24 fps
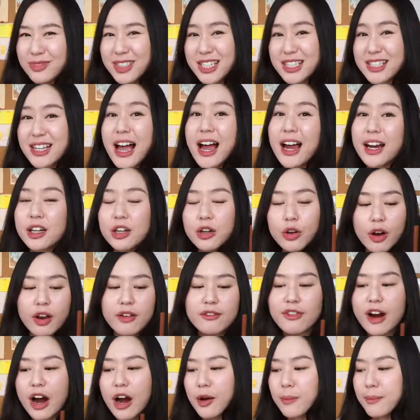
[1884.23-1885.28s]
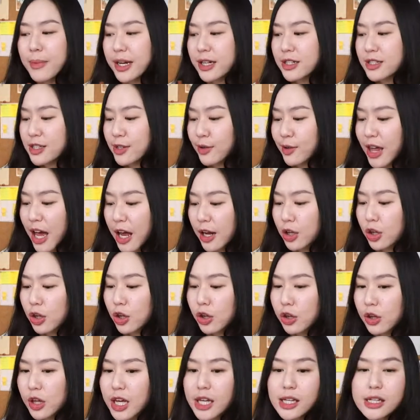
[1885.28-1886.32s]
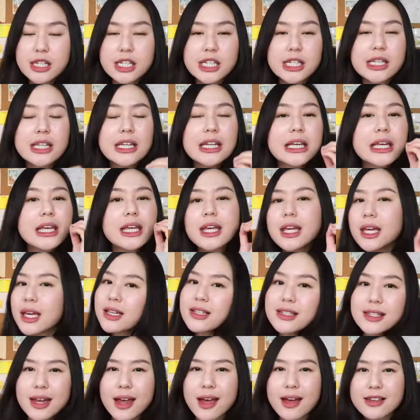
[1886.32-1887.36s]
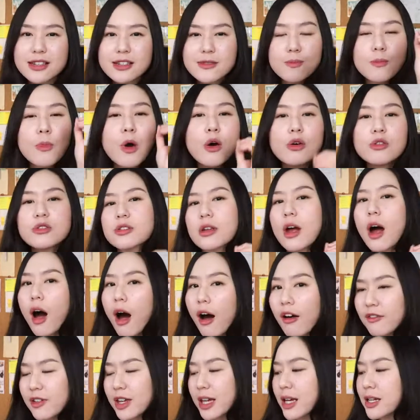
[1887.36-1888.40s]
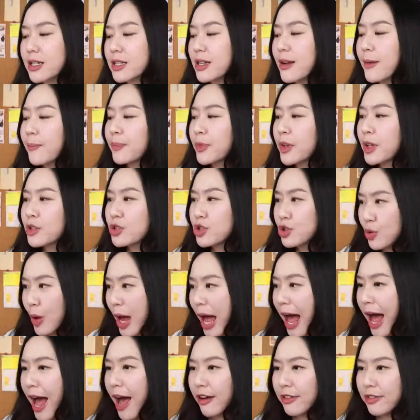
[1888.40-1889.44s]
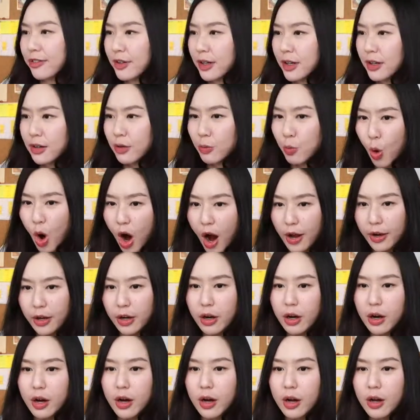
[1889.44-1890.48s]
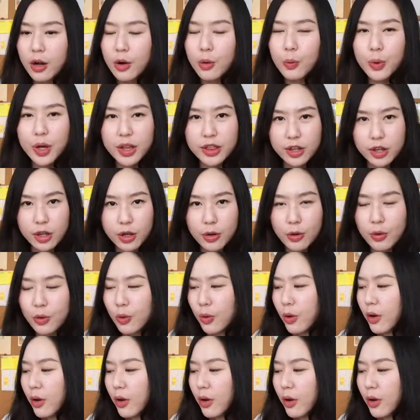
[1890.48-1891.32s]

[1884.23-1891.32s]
Design your environment so that it's the easiest, most obvious to have water with you